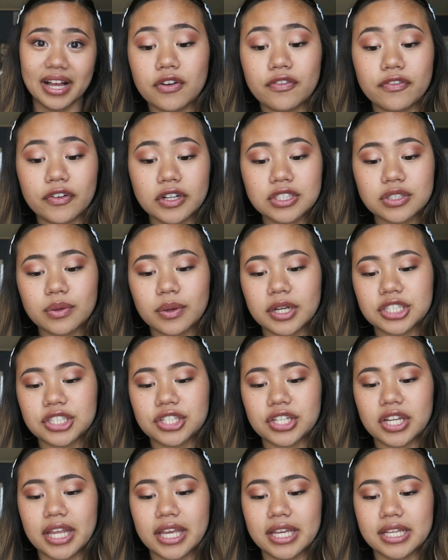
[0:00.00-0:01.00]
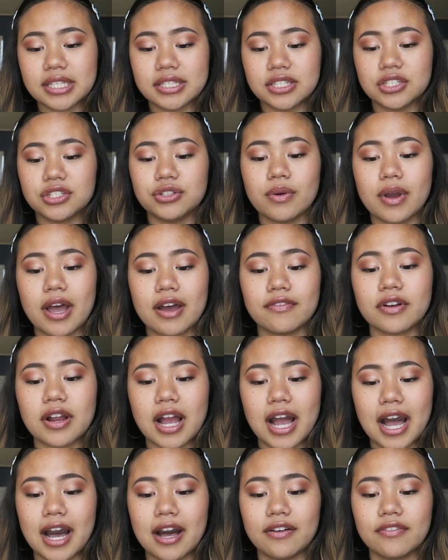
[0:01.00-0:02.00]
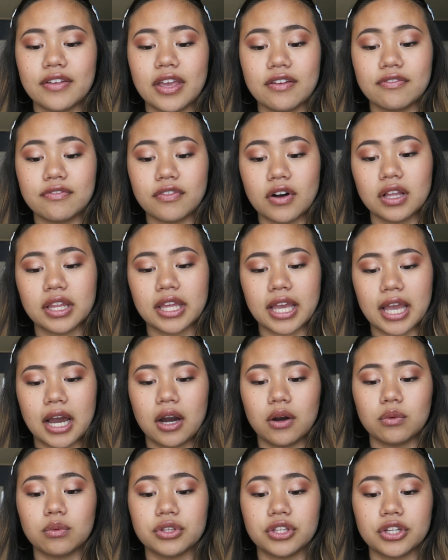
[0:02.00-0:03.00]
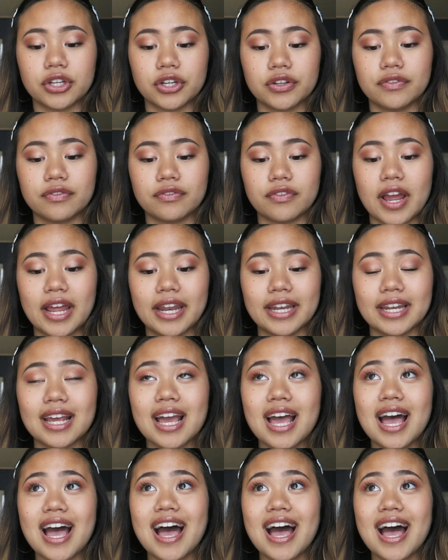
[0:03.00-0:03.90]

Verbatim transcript: The first question is, did you ever have a falling out with a good friend?